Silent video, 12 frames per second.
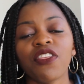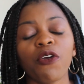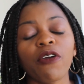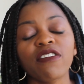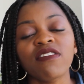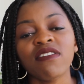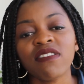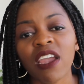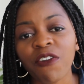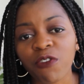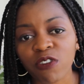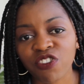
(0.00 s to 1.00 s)
There are
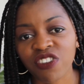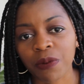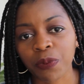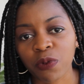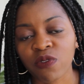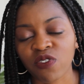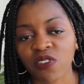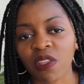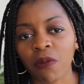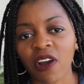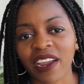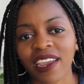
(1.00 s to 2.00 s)
several shampoos on
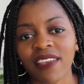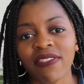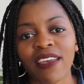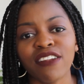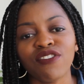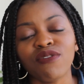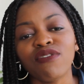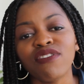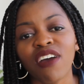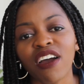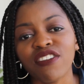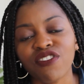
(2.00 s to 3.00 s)
the market that do
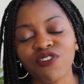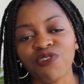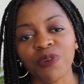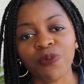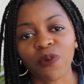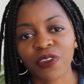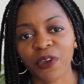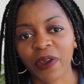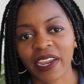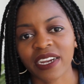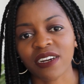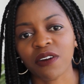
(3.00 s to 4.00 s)
not strip
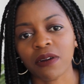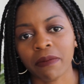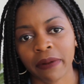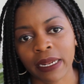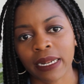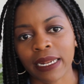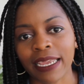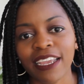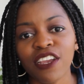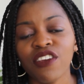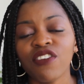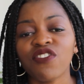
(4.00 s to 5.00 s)
your hair completely.
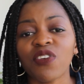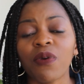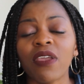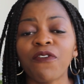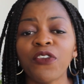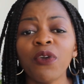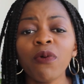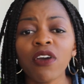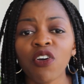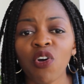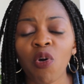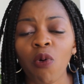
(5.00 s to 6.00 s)
So if you
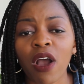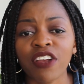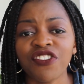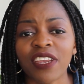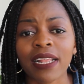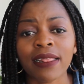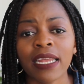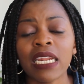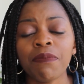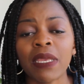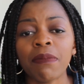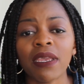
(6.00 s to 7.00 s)
are co-washing, let
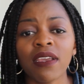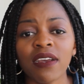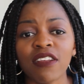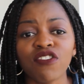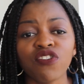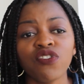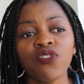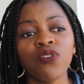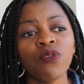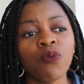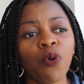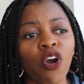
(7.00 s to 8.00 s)
it be because
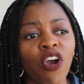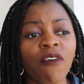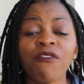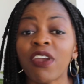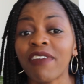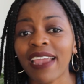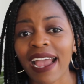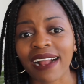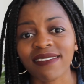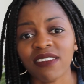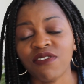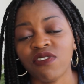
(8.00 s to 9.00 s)
you are very
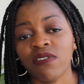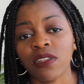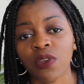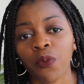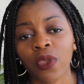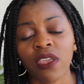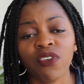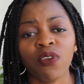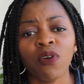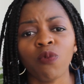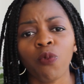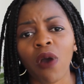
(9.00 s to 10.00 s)
active during the week,
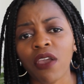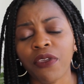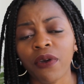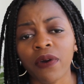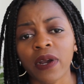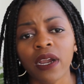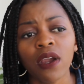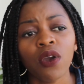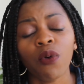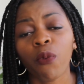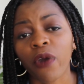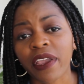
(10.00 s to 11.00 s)
you're
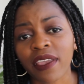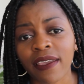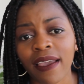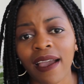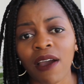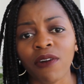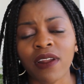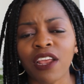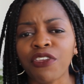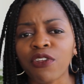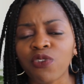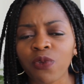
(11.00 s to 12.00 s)
working out
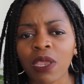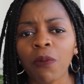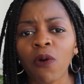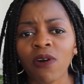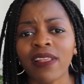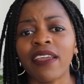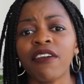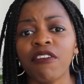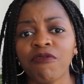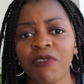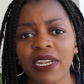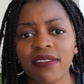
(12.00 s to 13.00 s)
and you're doing more like
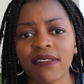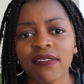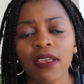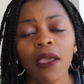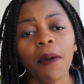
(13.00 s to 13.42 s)
a rinse.